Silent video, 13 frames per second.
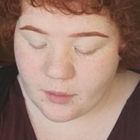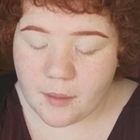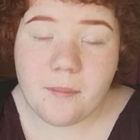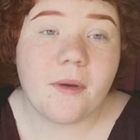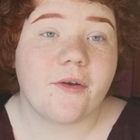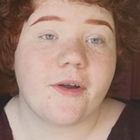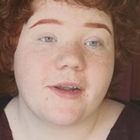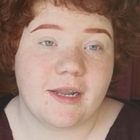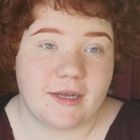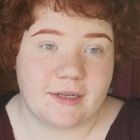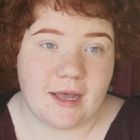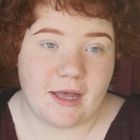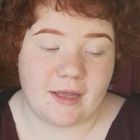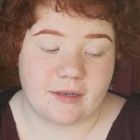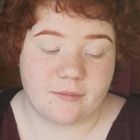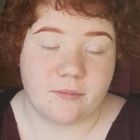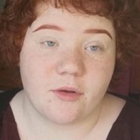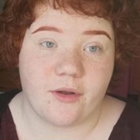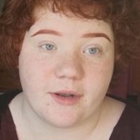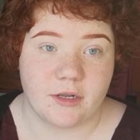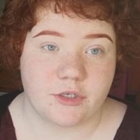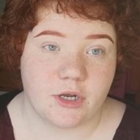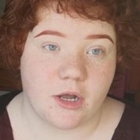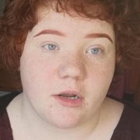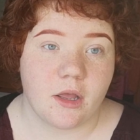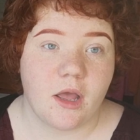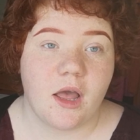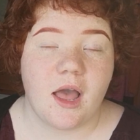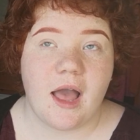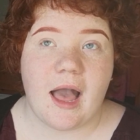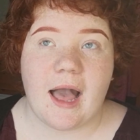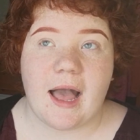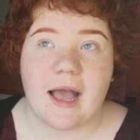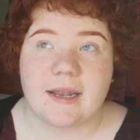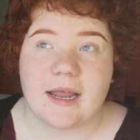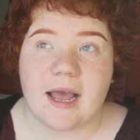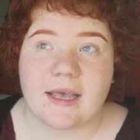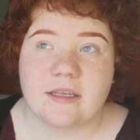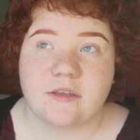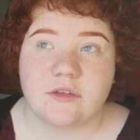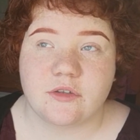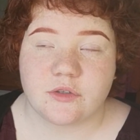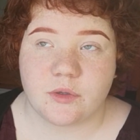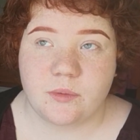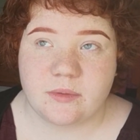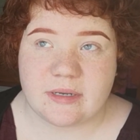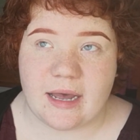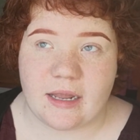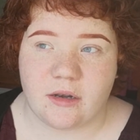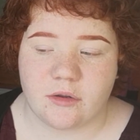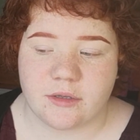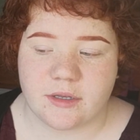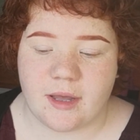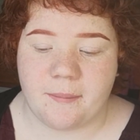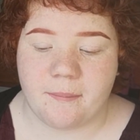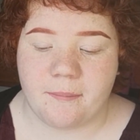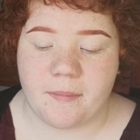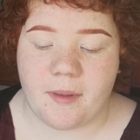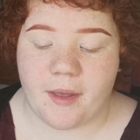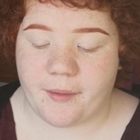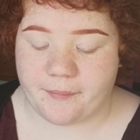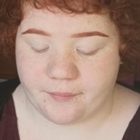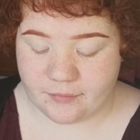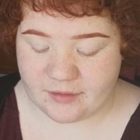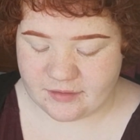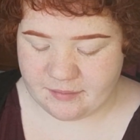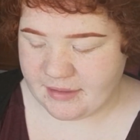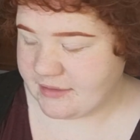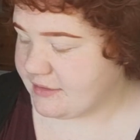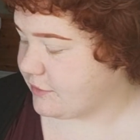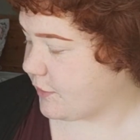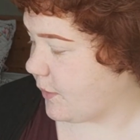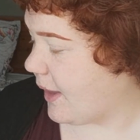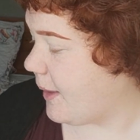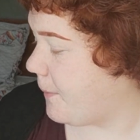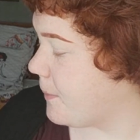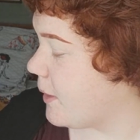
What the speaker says: My granddad John had a scooter, like a disability scooter,